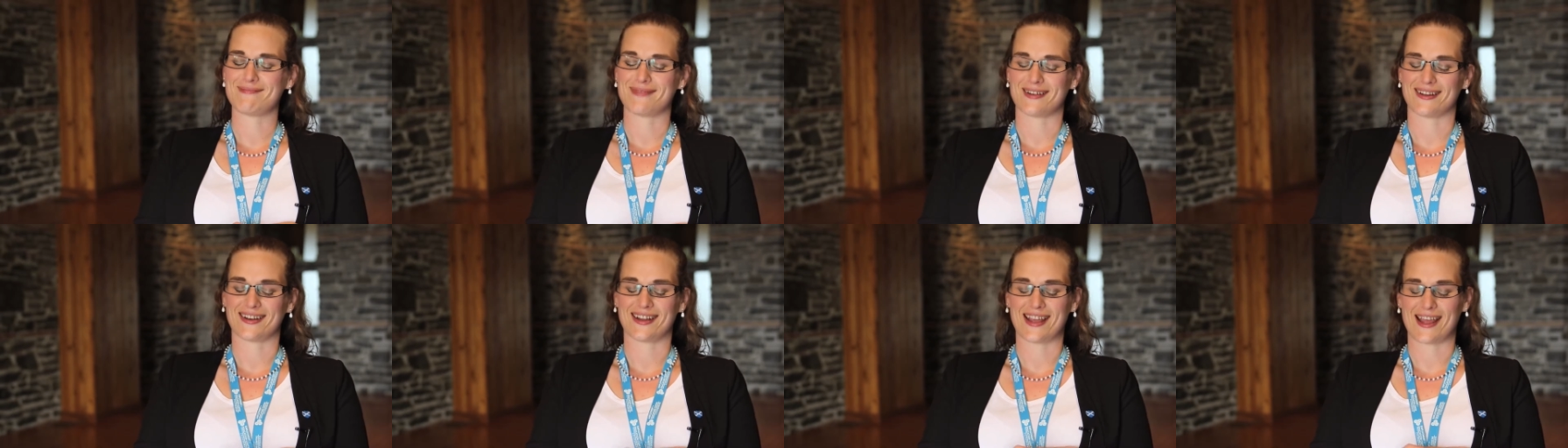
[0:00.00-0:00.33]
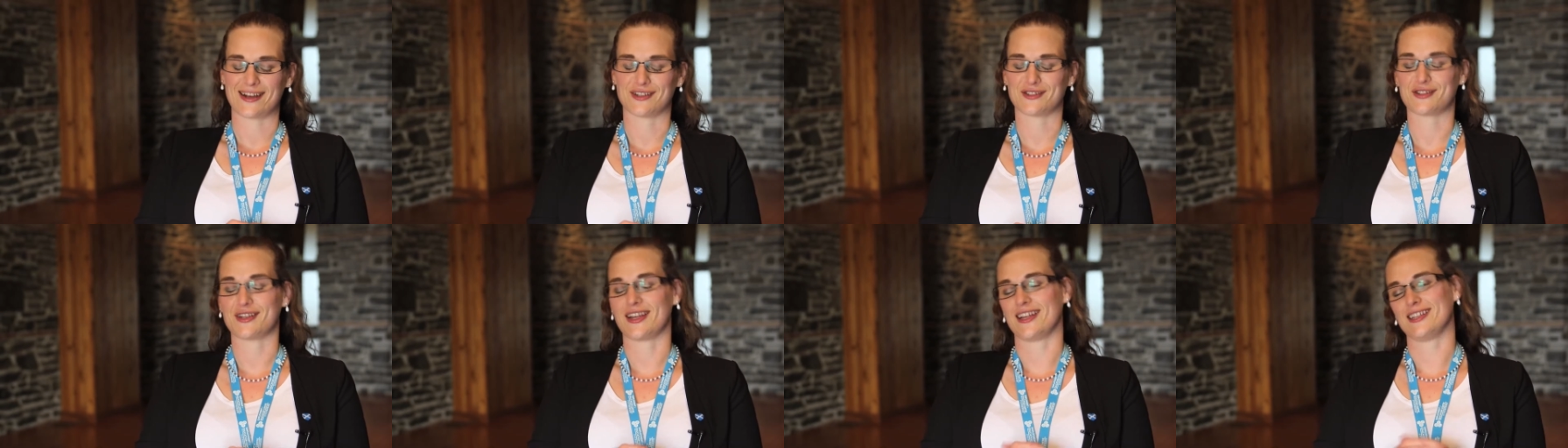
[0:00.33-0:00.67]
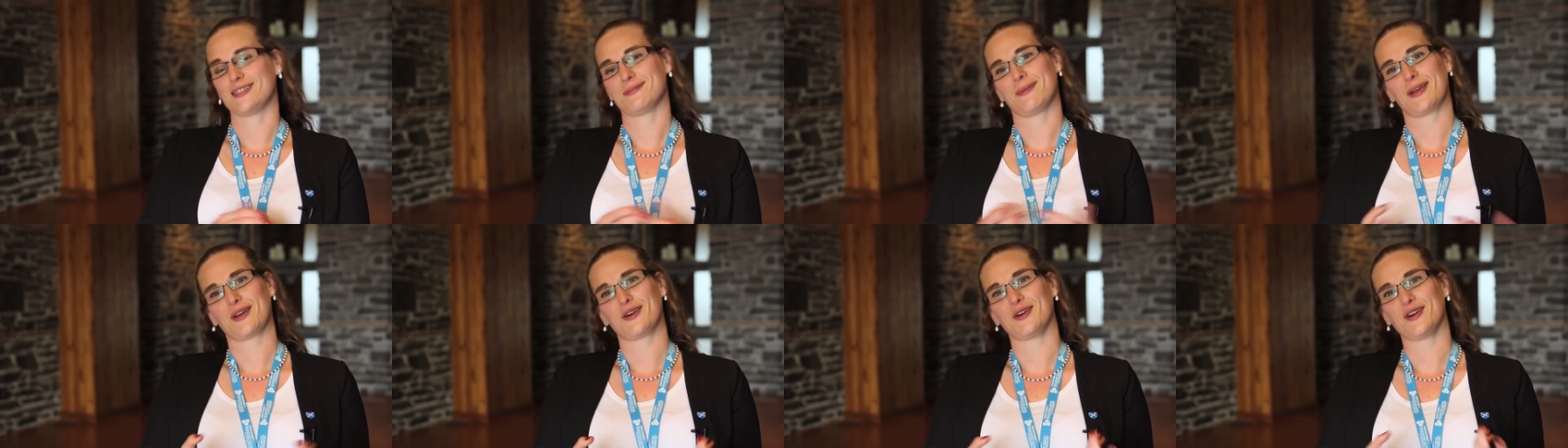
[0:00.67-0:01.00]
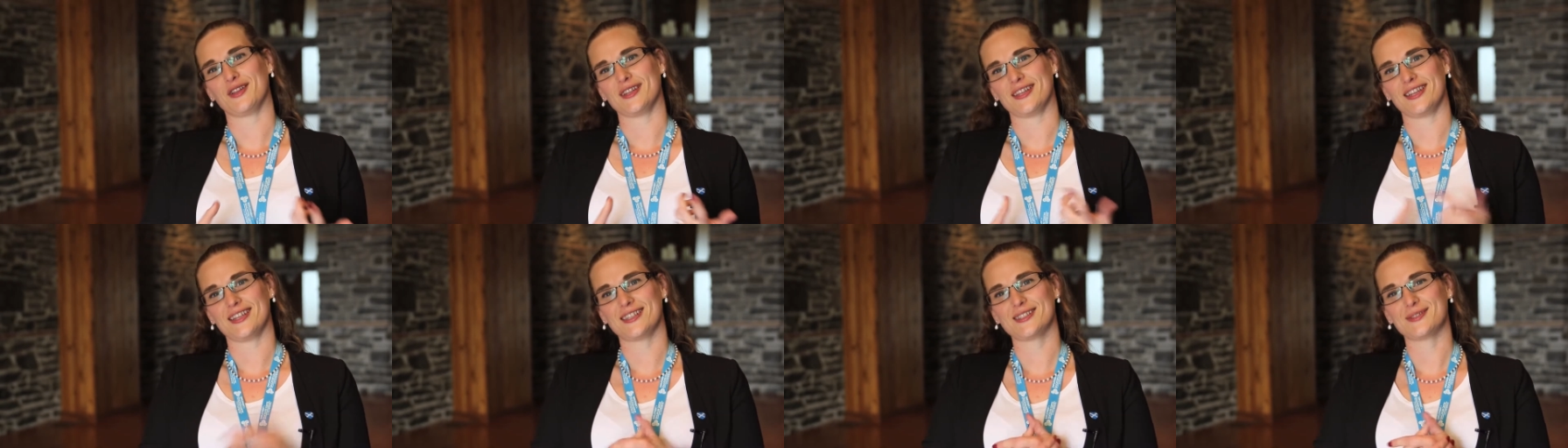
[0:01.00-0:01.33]
but it entertains my
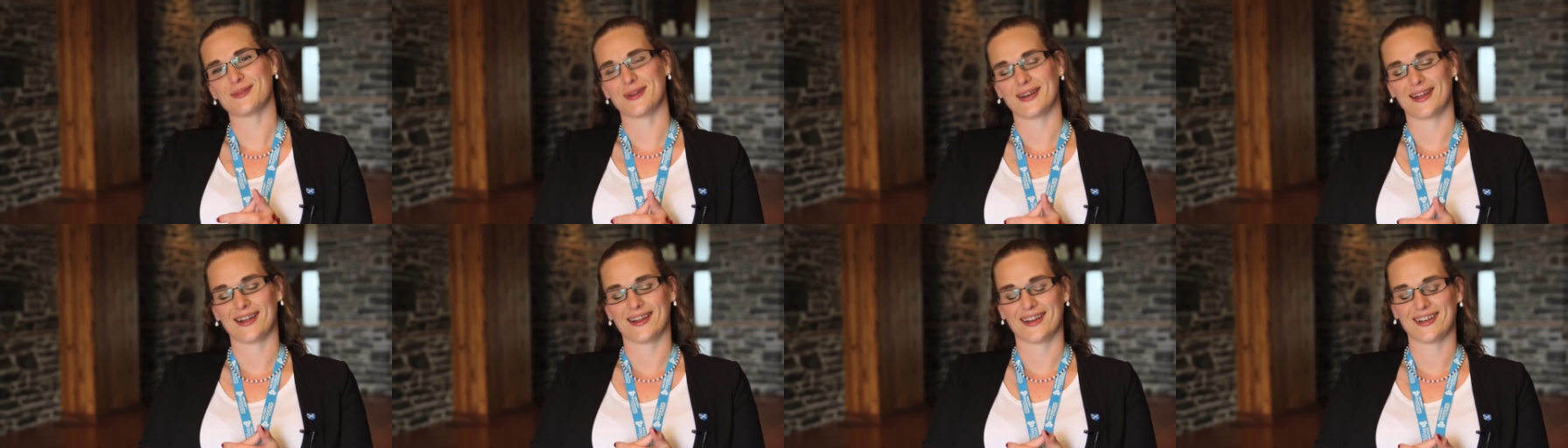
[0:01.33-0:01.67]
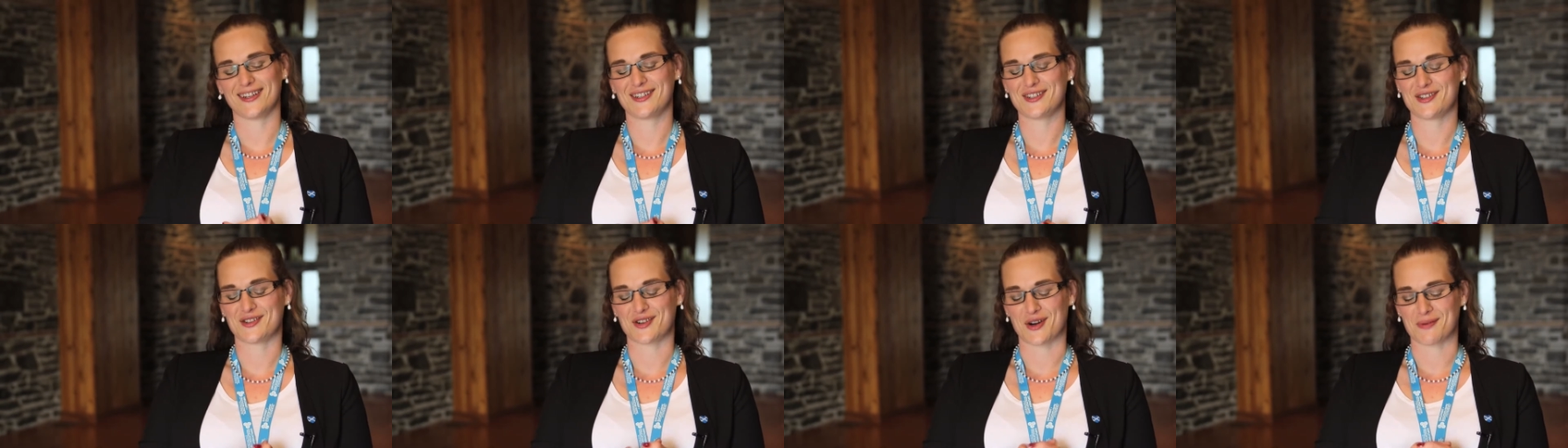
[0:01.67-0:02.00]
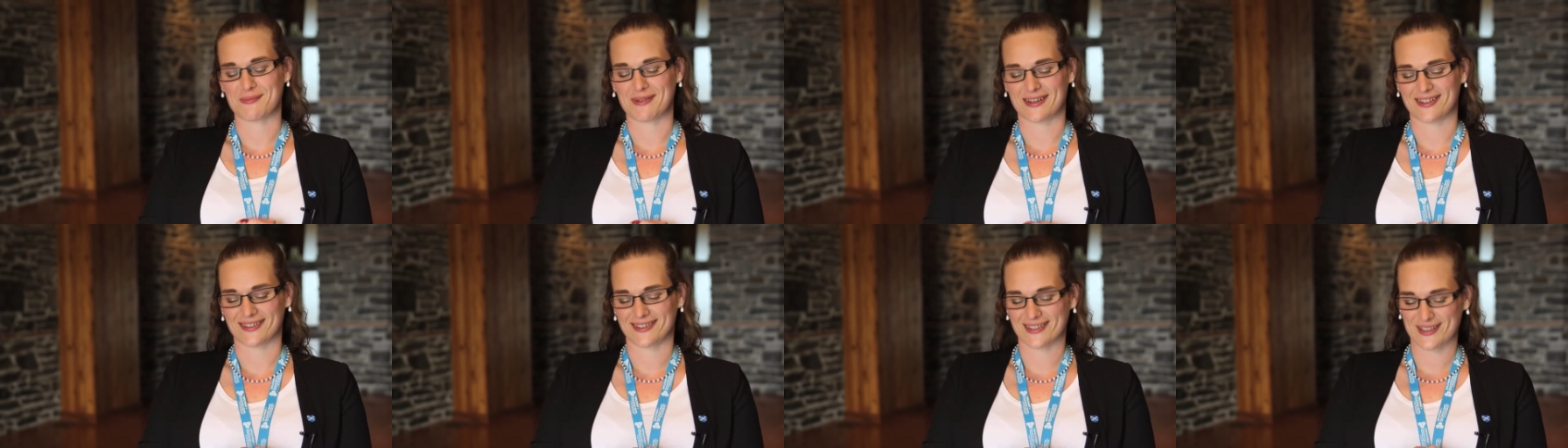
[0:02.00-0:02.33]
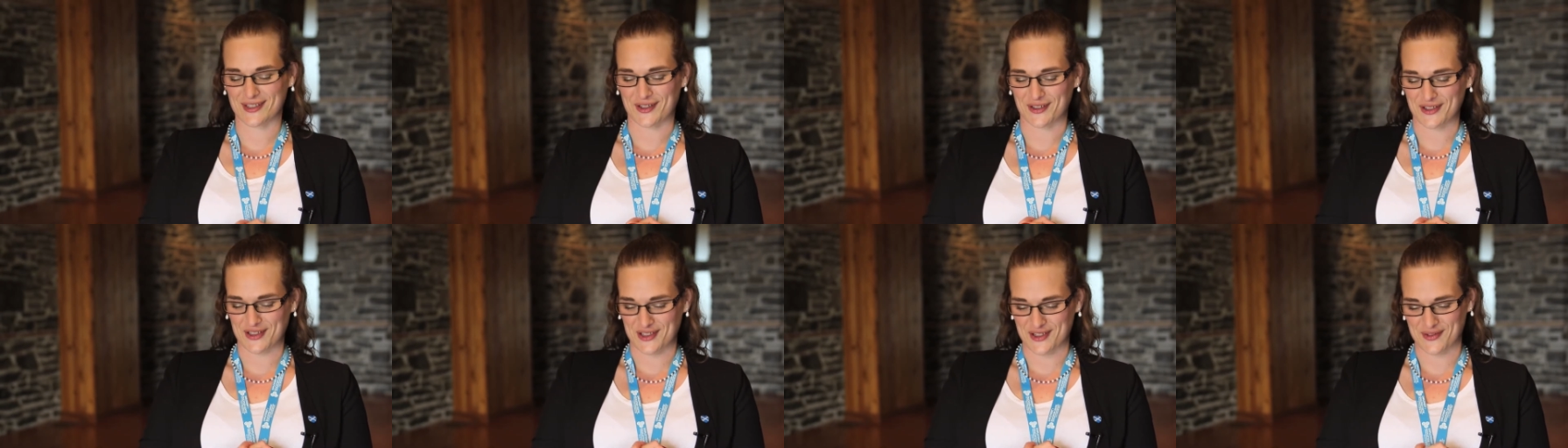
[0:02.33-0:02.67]
colleagues when I drop a
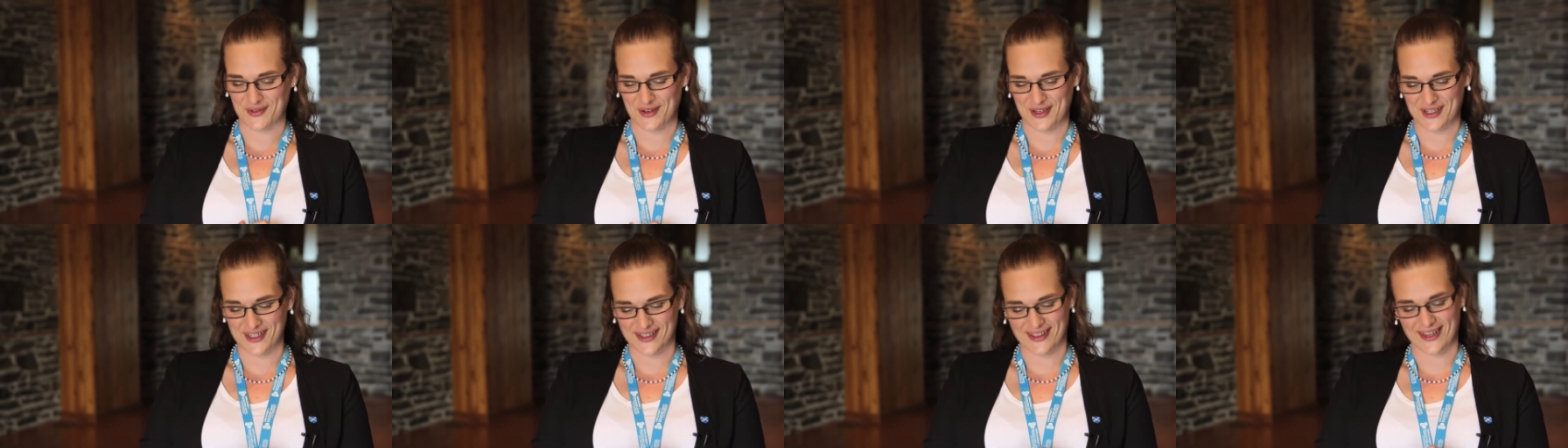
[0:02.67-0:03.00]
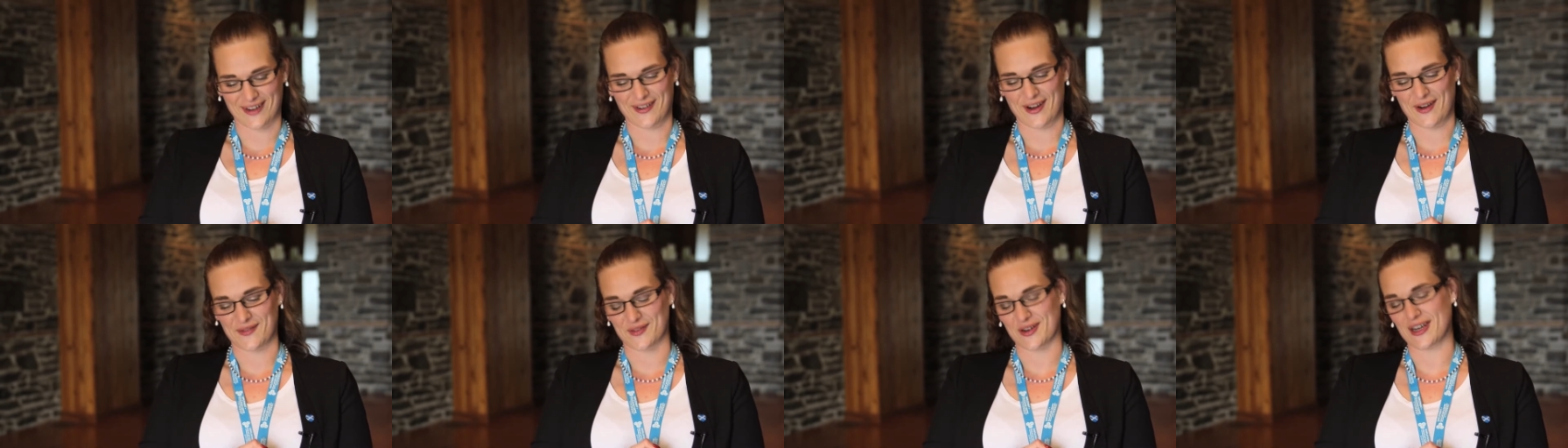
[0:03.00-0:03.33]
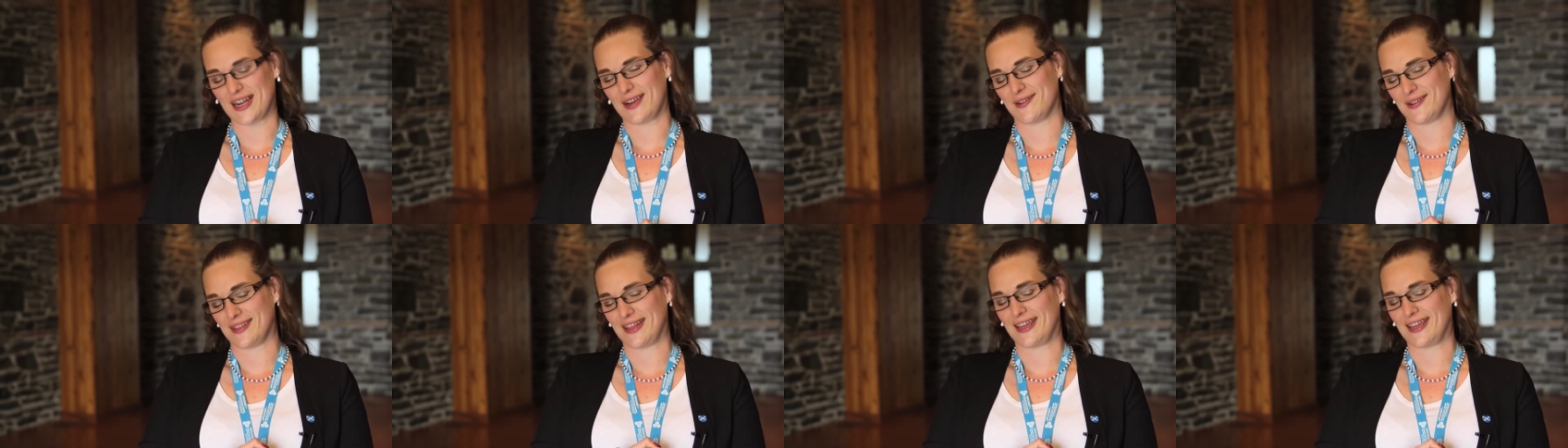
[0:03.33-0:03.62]
Scottish word in there every now and